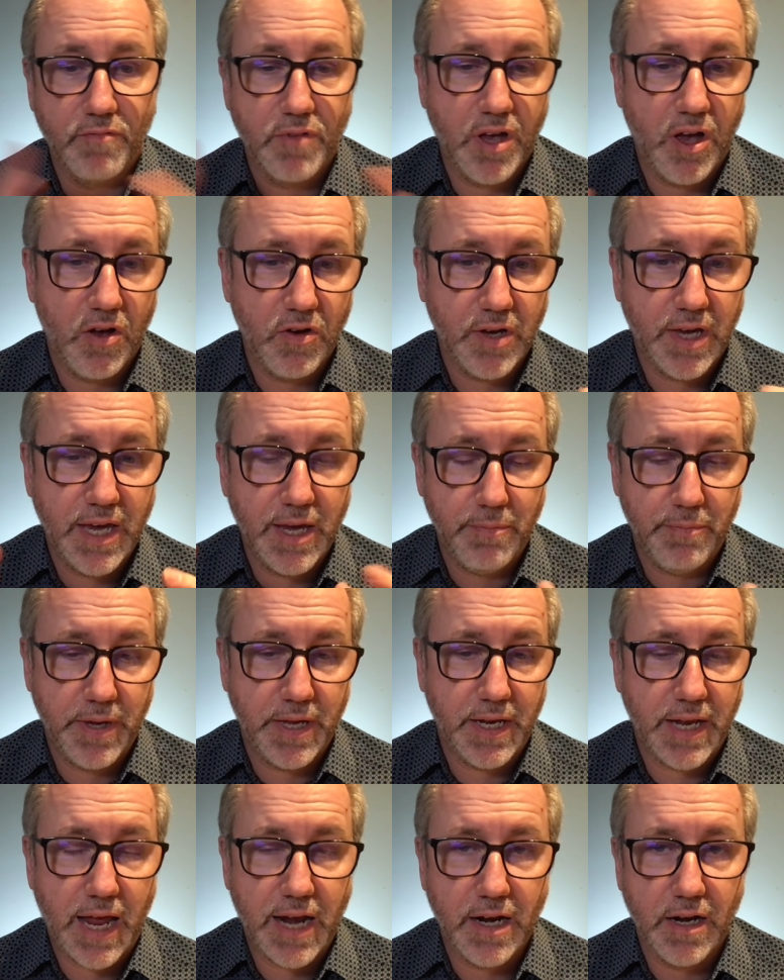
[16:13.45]
I'll keep
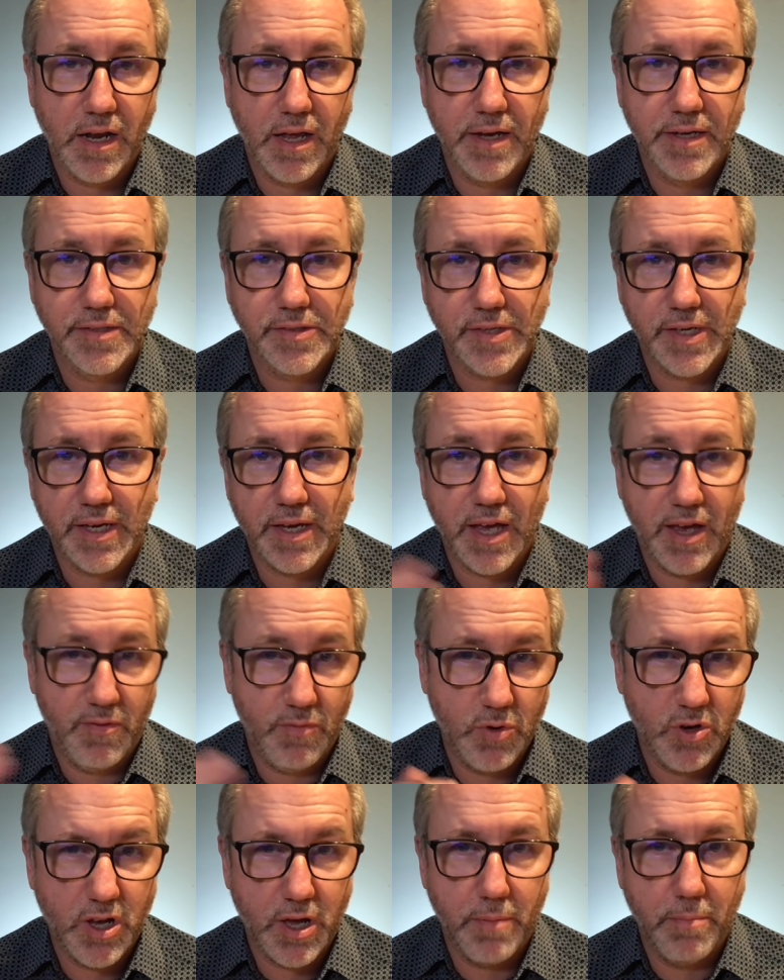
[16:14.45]
it analyzing and
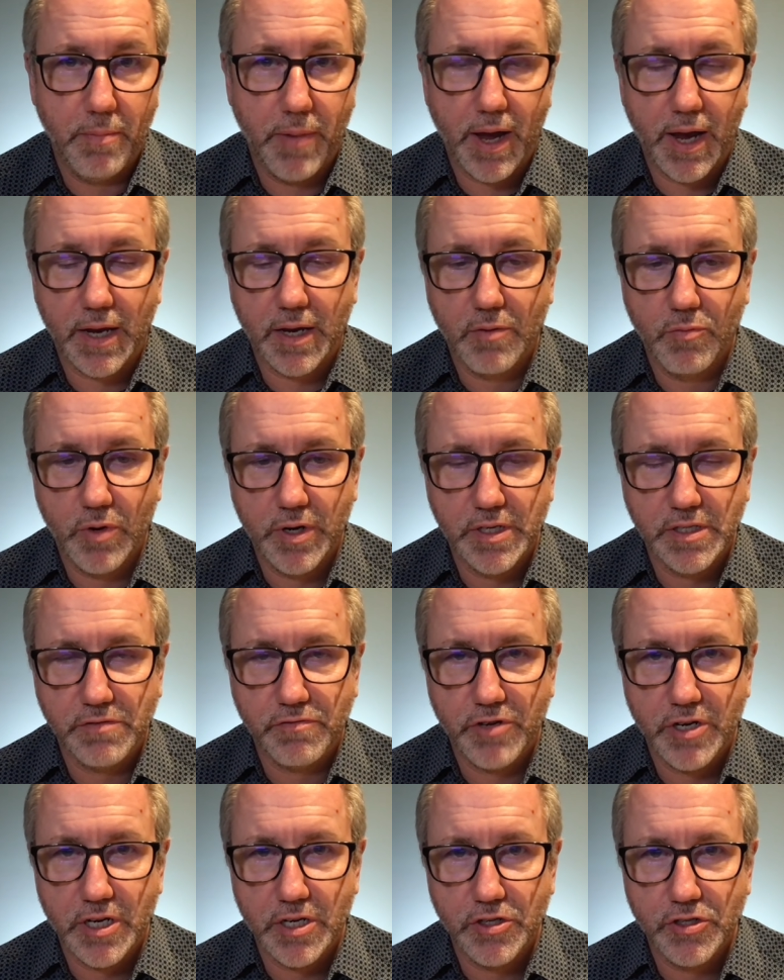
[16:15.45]
we'll come back when it's
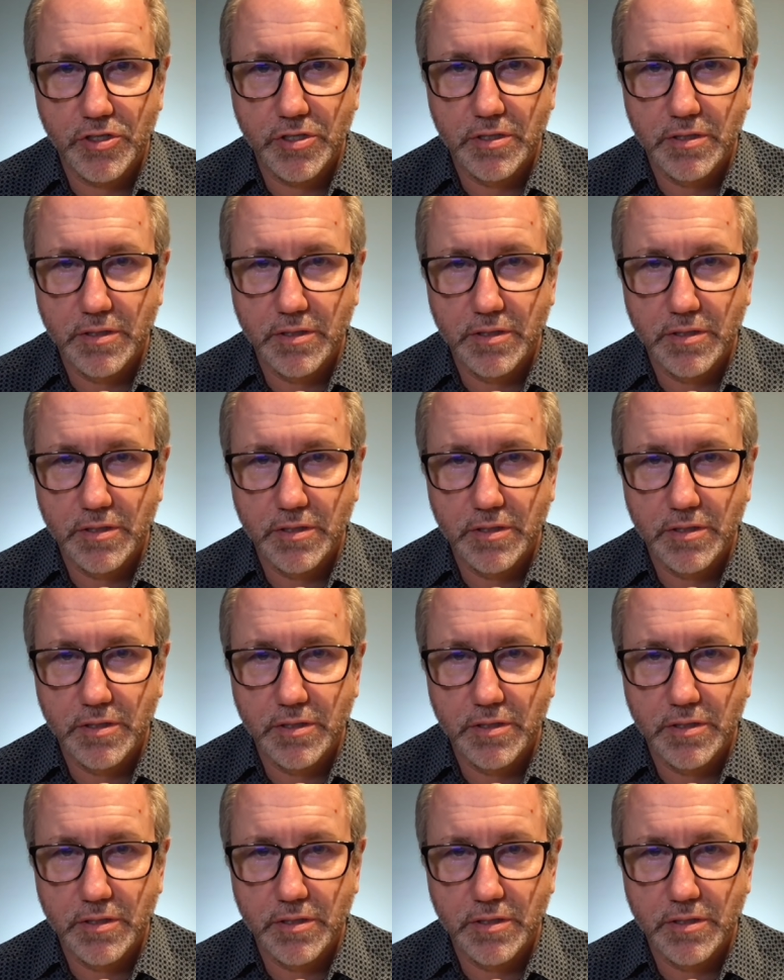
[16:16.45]
finished.